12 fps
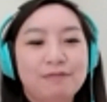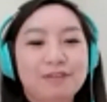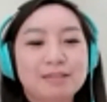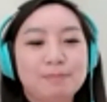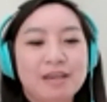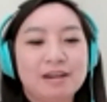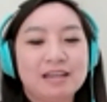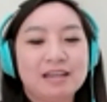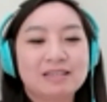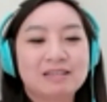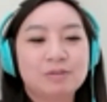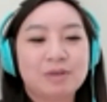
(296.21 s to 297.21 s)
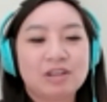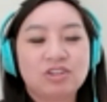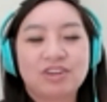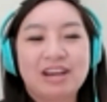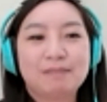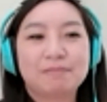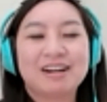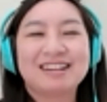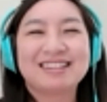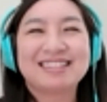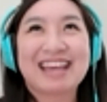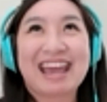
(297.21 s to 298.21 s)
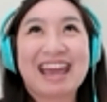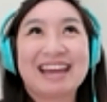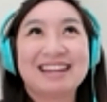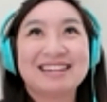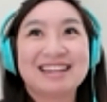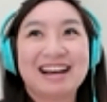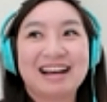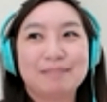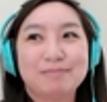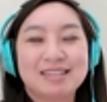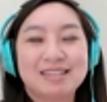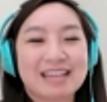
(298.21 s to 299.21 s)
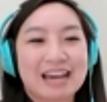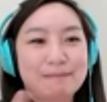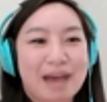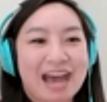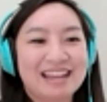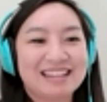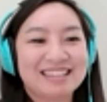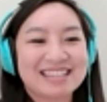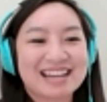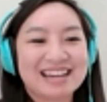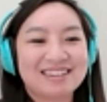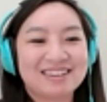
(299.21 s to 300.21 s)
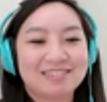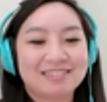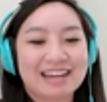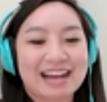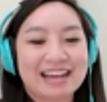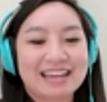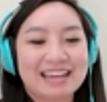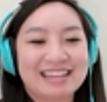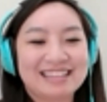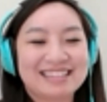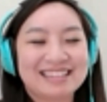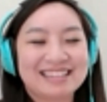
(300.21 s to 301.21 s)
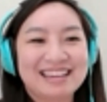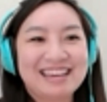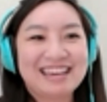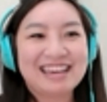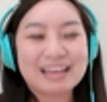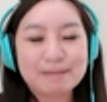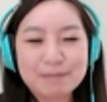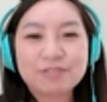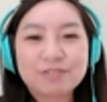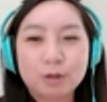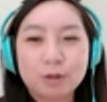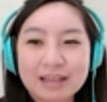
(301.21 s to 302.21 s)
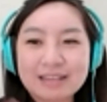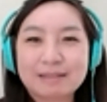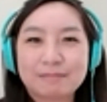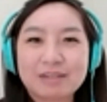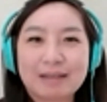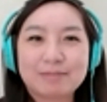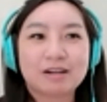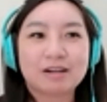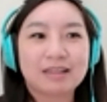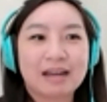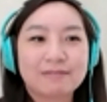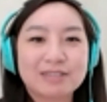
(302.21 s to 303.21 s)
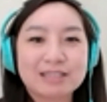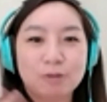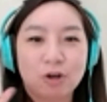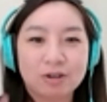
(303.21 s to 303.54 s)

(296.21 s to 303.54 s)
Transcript: experience doing trademarks and um, design patents, I know that it's, it can be grueling sometimes. There are a lot of small